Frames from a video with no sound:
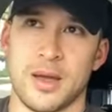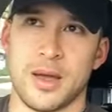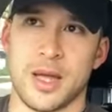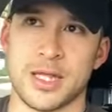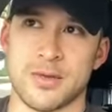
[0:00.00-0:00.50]

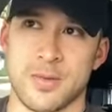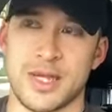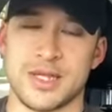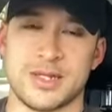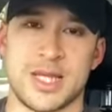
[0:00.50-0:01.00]
It's the
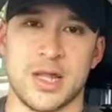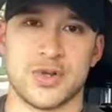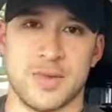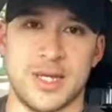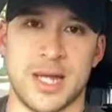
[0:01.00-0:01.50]
reason
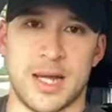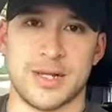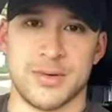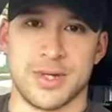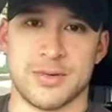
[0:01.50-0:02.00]
sellers reach out
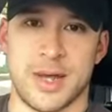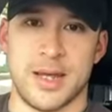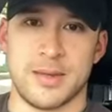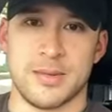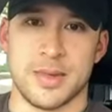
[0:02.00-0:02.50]
to us,
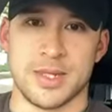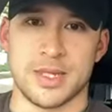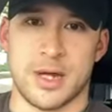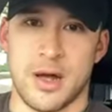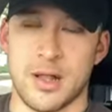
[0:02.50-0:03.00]
right? This
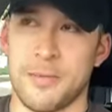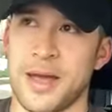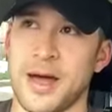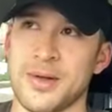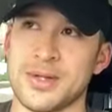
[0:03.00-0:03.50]
is
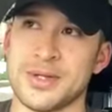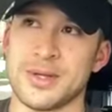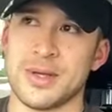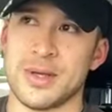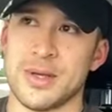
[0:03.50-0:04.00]

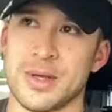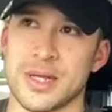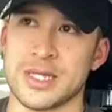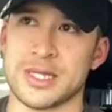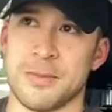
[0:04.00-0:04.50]

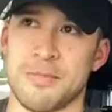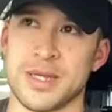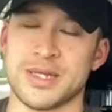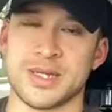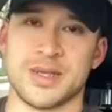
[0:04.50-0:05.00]
a
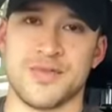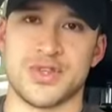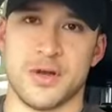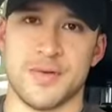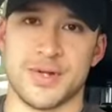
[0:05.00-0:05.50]
business of
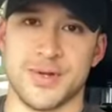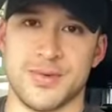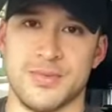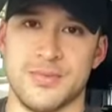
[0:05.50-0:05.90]
servitude,